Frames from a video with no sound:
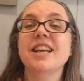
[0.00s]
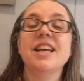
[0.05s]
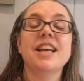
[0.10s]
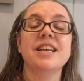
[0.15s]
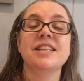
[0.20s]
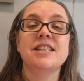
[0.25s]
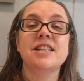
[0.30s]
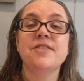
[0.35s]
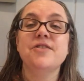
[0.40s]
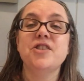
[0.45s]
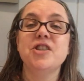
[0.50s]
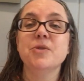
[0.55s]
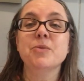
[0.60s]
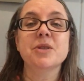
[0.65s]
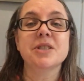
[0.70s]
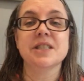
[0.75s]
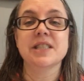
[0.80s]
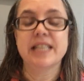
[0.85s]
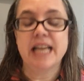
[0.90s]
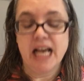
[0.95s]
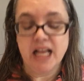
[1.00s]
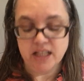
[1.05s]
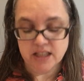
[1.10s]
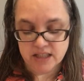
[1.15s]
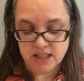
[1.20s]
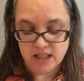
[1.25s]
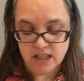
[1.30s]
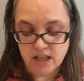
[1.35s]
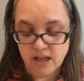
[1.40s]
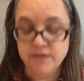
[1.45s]
as if she wasn't
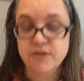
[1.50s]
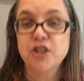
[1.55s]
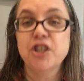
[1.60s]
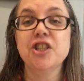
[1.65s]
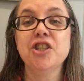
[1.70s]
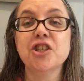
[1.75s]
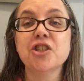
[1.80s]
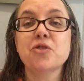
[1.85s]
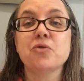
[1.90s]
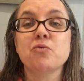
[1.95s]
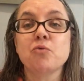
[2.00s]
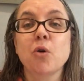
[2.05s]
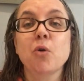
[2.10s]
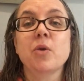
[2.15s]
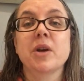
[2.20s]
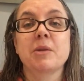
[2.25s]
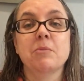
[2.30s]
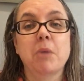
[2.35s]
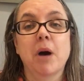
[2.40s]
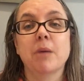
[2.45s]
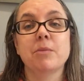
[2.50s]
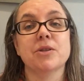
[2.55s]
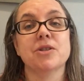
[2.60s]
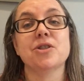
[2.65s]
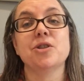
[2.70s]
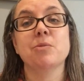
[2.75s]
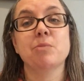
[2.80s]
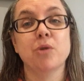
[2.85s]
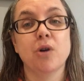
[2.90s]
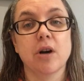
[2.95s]
talented enough, she just wrote and
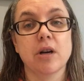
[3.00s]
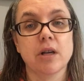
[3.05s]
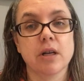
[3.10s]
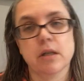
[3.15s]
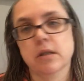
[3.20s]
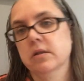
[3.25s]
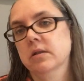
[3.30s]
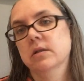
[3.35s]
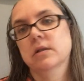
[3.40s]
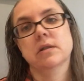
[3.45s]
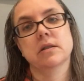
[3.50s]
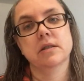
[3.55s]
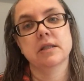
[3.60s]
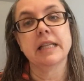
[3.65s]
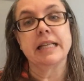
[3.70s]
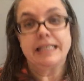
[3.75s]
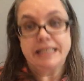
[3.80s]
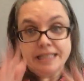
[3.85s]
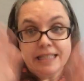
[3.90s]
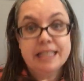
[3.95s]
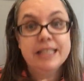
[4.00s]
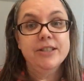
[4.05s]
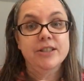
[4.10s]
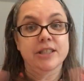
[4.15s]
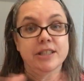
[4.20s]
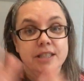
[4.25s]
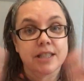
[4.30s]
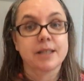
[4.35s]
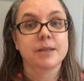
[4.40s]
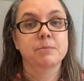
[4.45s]
published a book. Like
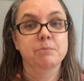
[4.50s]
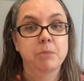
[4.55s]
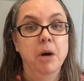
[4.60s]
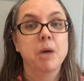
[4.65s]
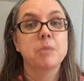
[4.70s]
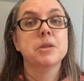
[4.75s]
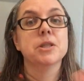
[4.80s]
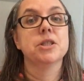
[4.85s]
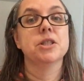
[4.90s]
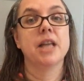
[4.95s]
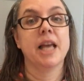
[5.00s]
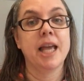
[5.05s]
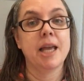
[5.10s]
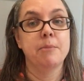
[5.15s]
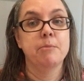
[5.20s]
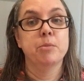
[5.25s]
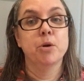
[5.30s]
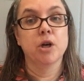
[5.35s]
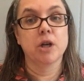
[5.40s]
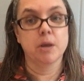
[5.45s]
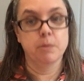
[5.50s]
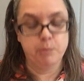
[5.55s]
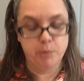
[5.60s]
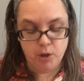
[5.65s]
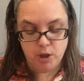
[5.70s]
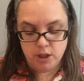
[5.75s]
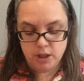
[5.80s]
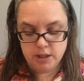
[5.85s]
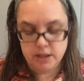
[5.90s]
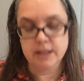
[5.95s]
seriously, published a book
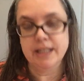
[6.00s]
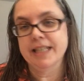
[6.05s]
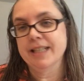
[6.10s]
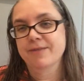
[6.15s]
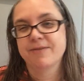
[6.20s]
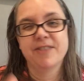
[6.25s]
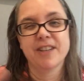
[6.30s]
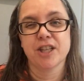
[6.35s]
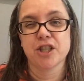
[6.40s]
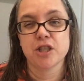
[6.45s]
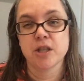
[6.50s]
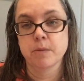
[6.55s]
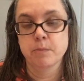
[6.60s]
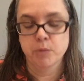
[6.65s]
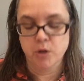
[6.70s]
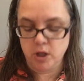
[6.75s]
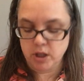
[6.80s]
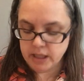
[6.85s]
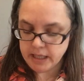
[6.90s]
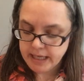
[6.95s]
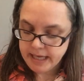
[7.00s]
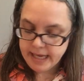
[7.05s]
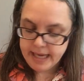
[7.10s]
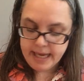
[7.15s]
book, like a fiction book.